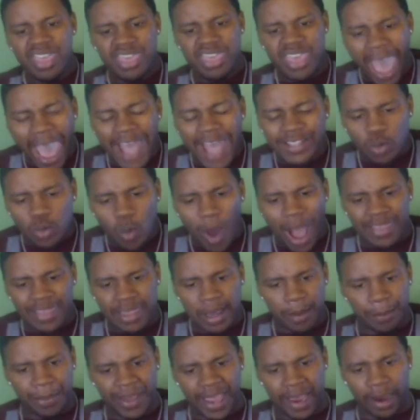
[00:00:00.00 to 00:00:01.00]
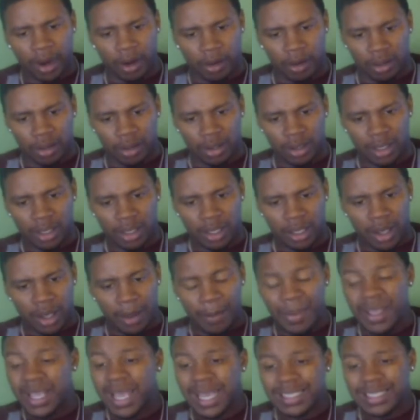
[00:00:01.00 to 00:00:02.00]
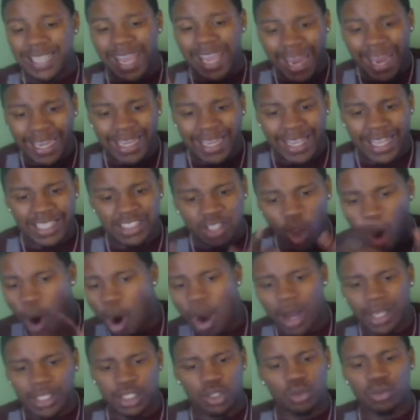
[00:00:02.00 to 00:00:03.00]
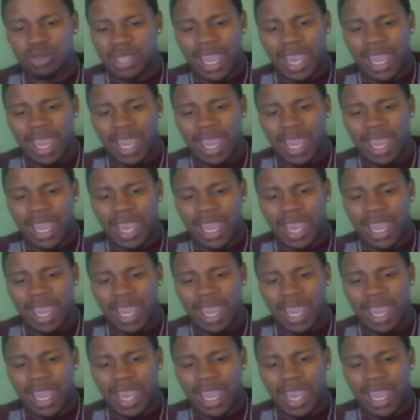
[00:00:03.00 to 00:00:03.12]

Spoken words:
That's why they're bigger. Because idiots argue